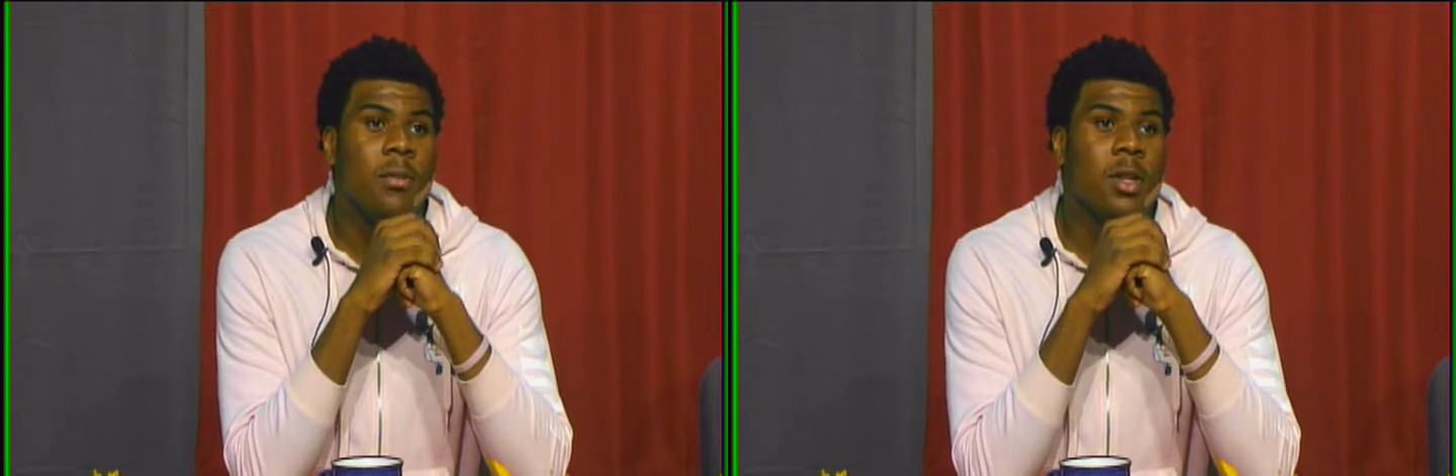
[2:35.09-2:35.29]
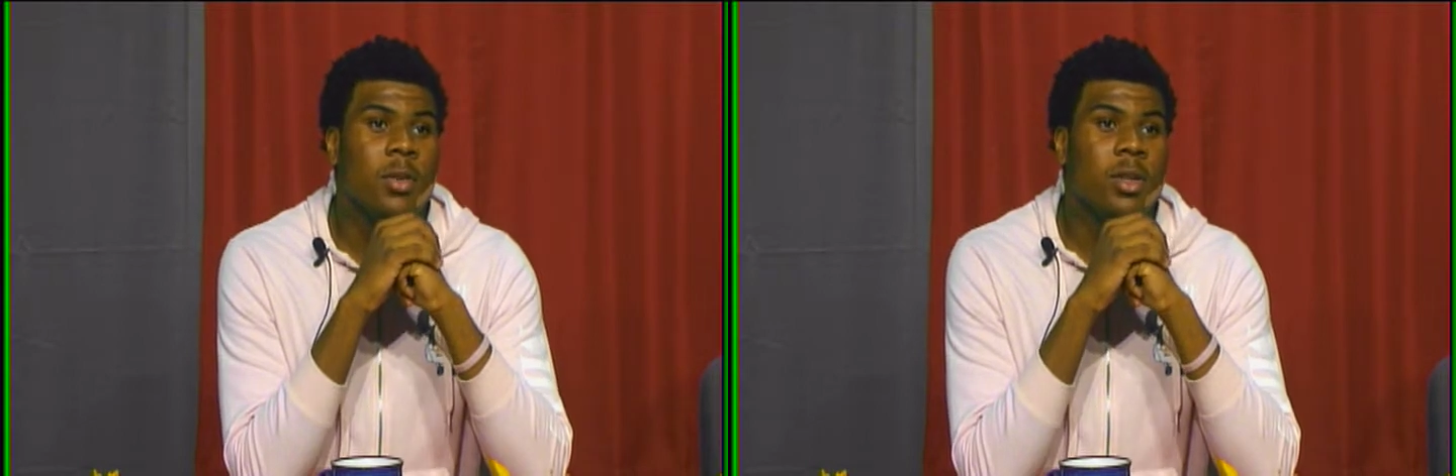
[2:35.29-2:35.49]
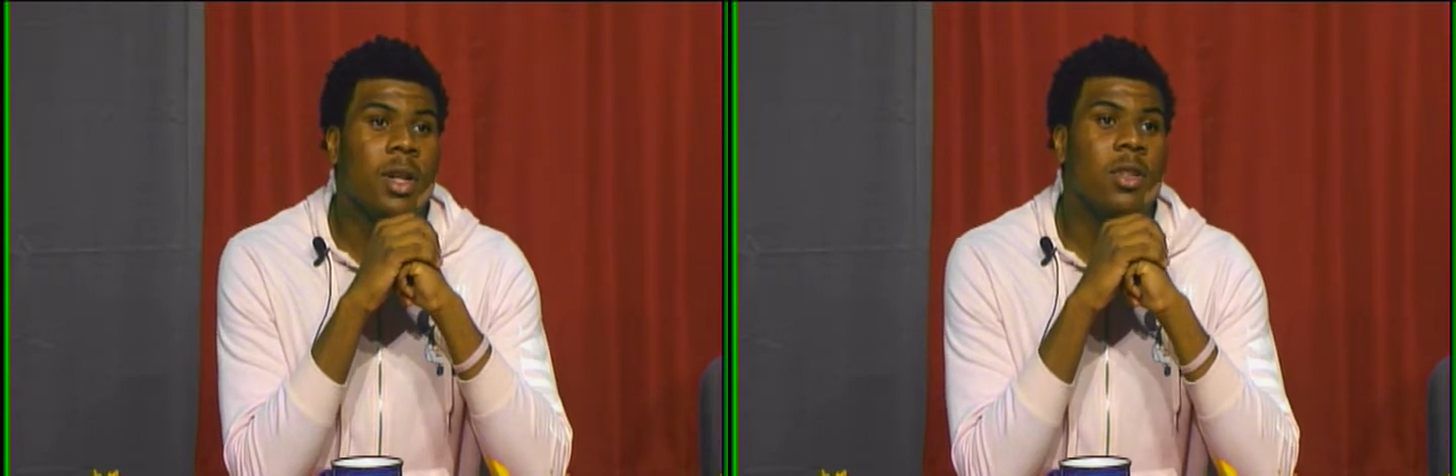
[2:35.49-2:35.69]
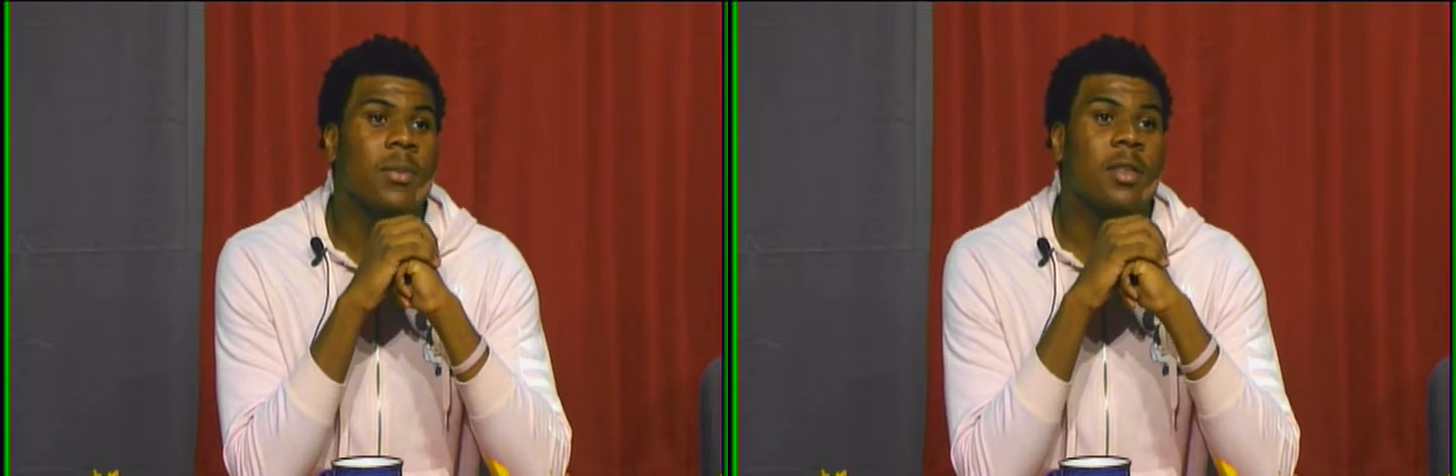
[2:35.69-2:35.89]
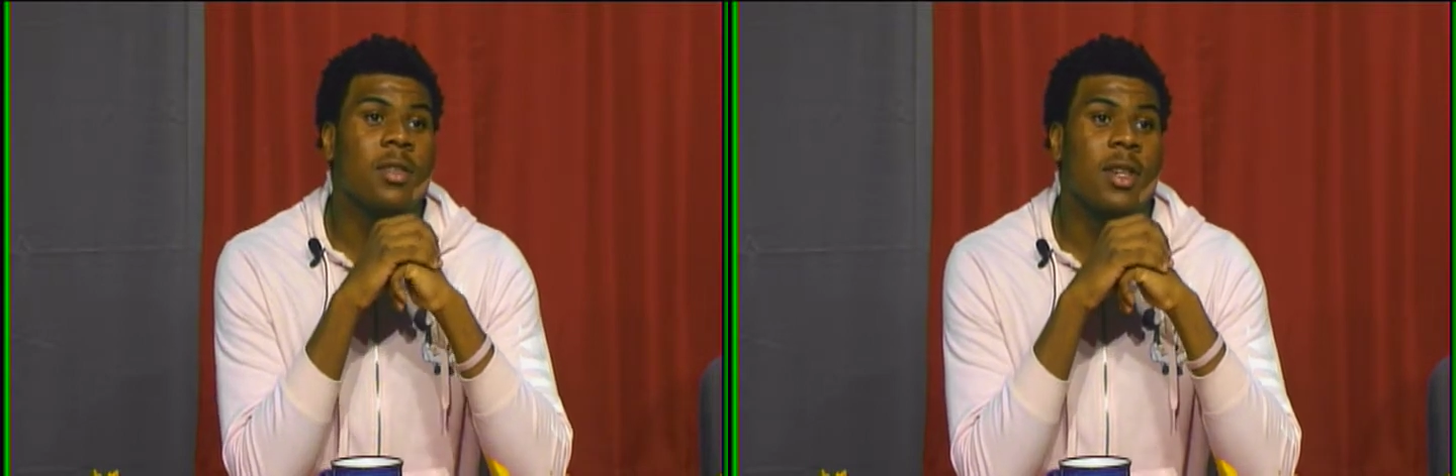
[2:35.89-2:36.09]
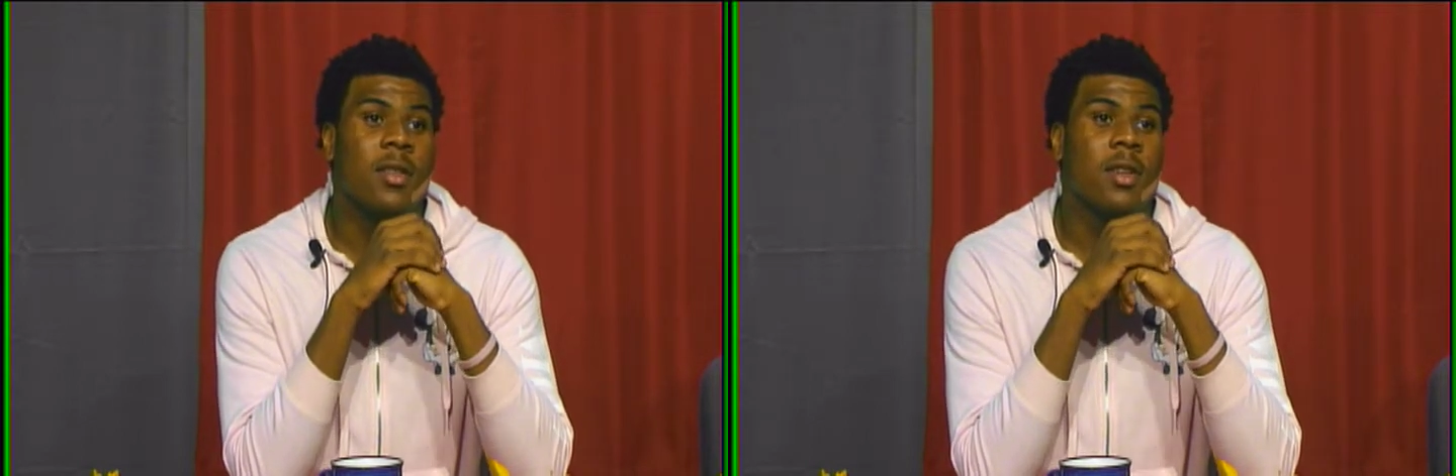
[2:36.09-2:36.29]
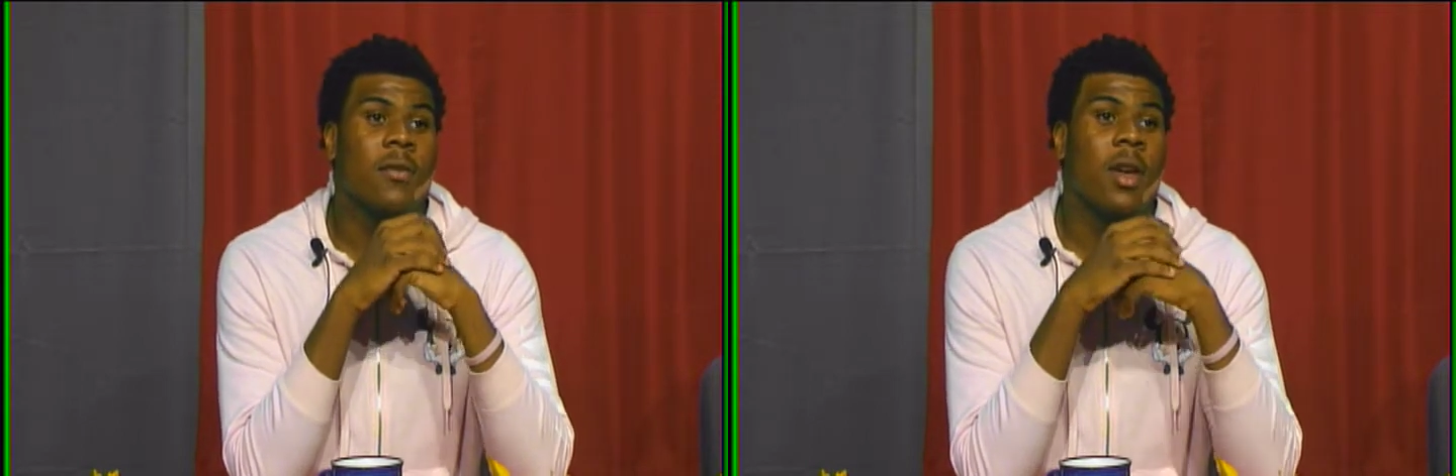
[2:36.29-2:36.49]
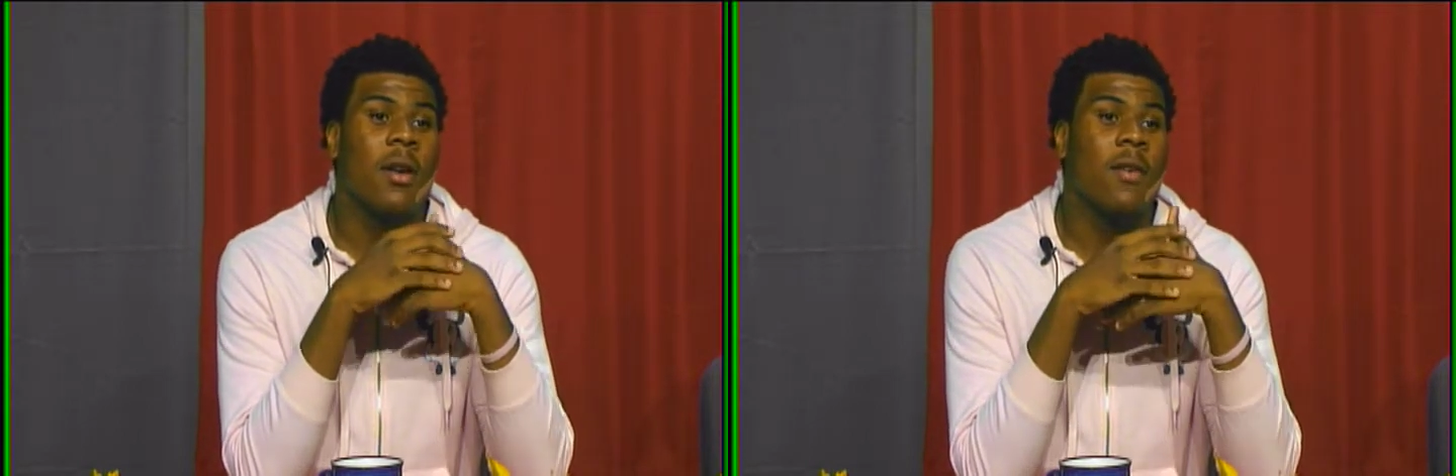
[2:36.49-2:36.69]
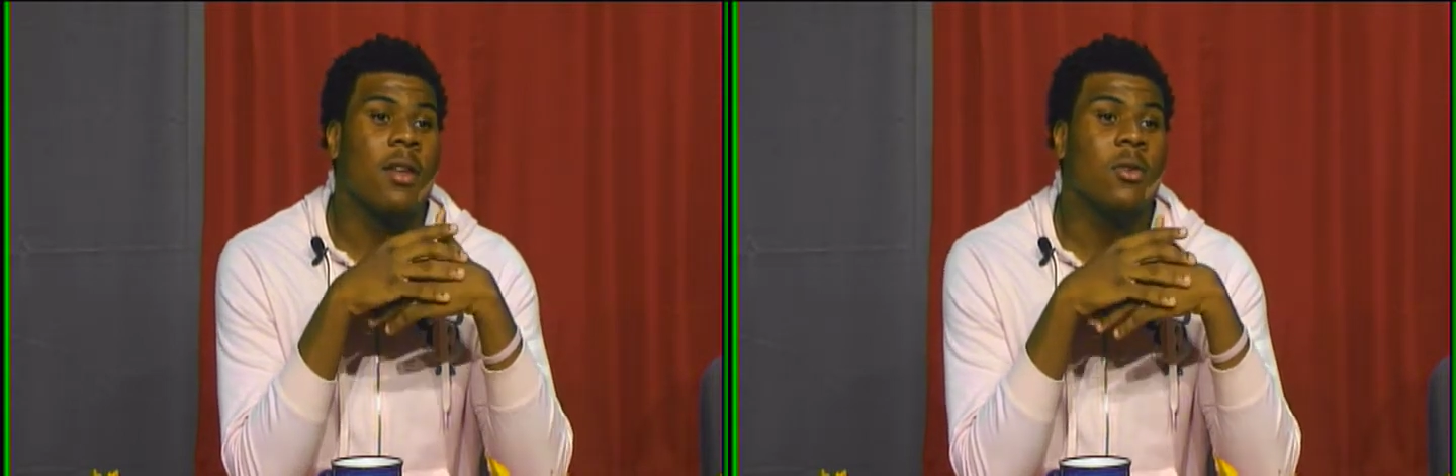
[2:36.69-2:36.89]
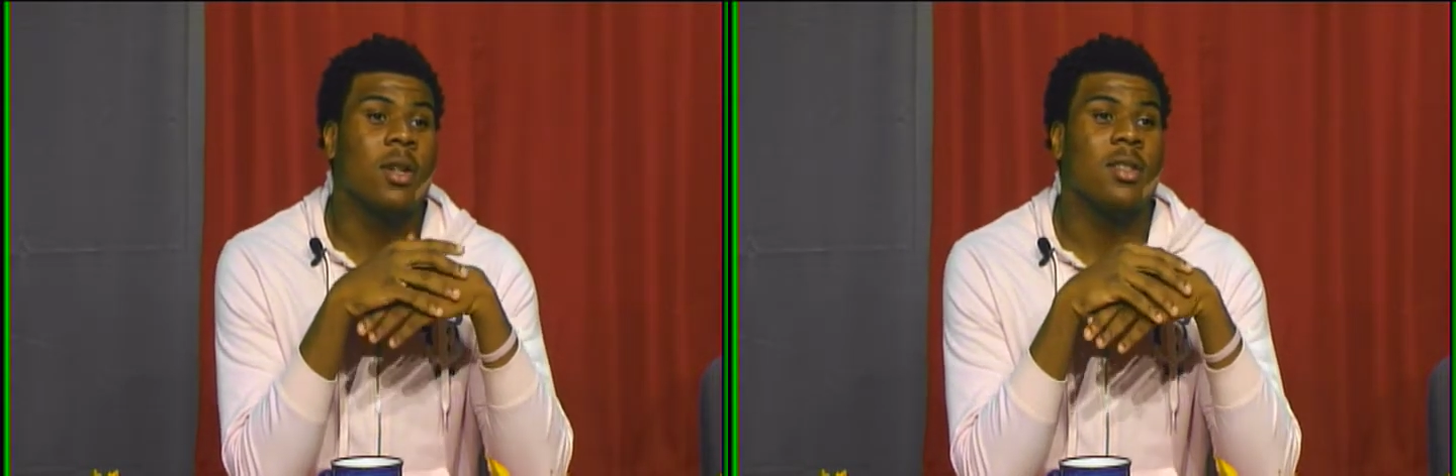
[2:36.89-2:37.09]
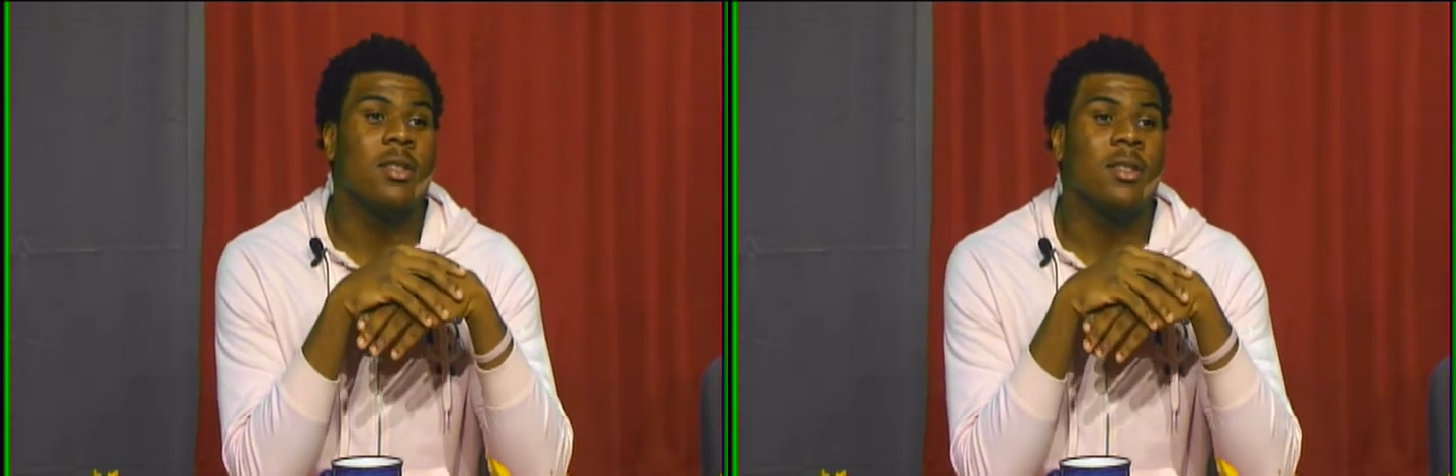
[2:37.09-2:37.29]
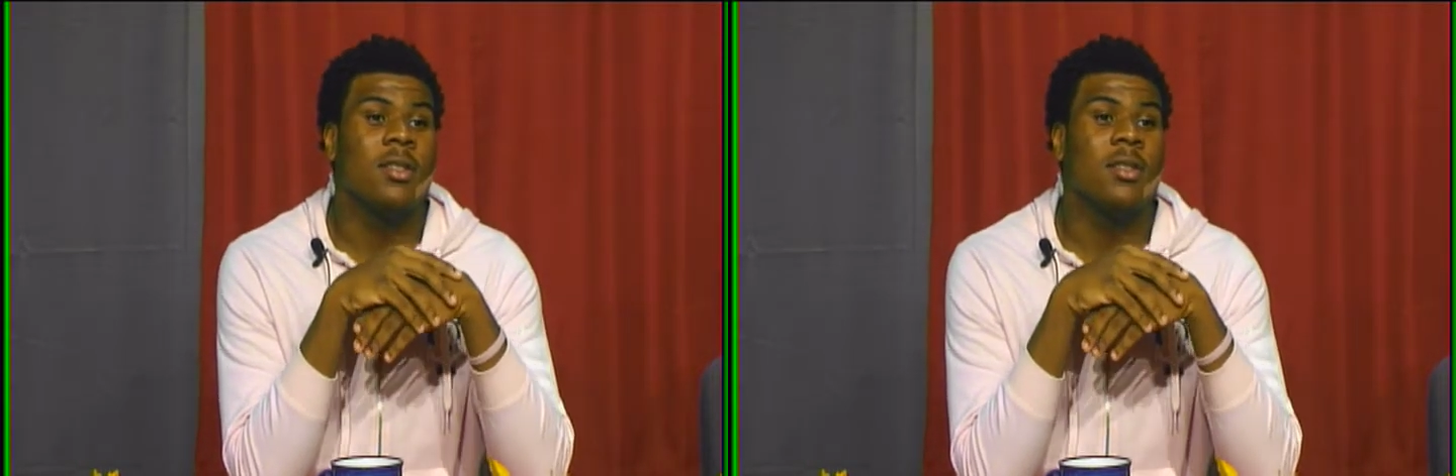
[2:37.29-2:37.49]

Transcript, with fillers: Please reach out to Mrs. Sandlin if you have any questions.